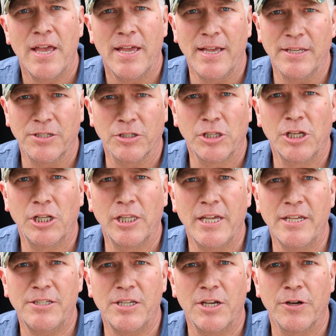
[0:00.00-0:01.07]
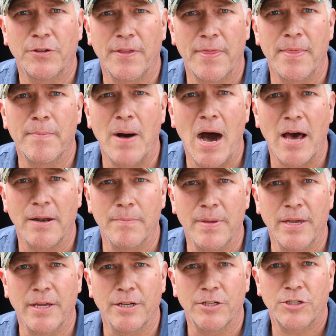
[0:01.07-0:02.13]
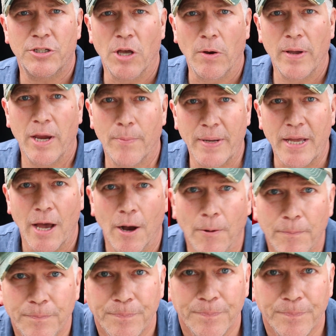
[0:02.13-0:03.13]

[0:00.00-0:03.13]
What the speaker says: is a little easier than the bottom hinge. So here we go.